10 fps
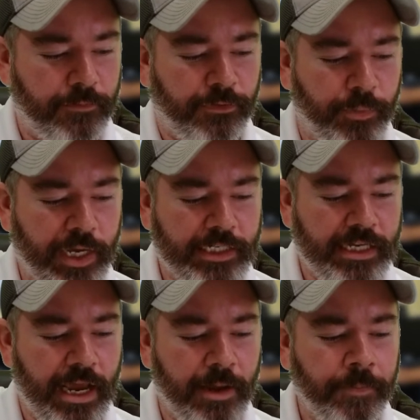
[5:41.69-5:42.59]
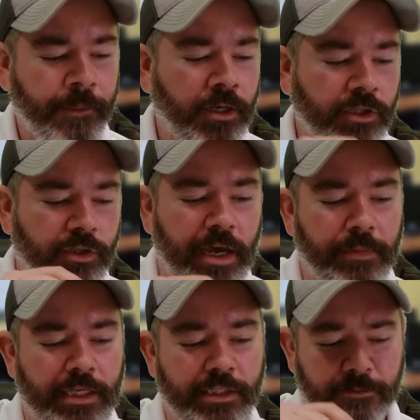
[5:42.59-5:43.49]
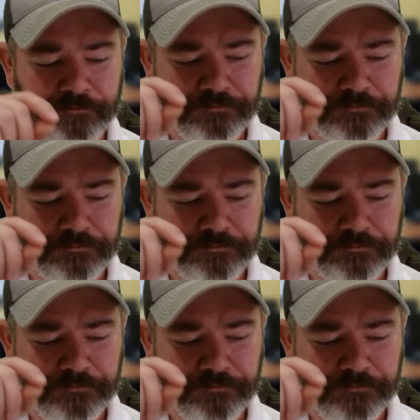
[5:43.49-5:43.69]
for bedtime, so that means